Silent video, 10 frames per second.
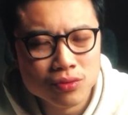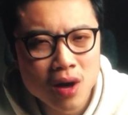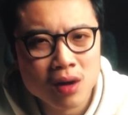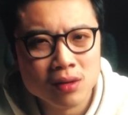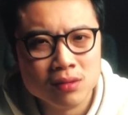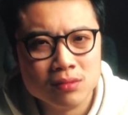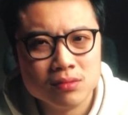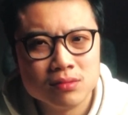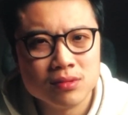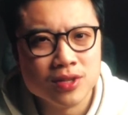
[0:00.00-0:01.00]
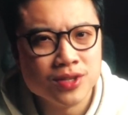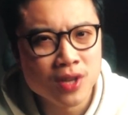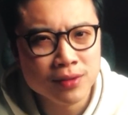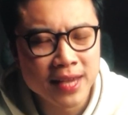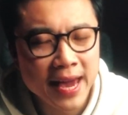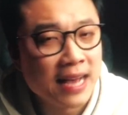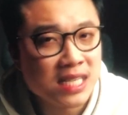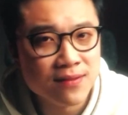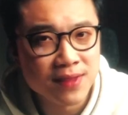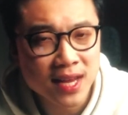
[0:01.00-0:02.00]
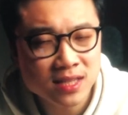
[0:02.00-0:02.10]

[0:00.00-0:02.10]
on the Sony A7S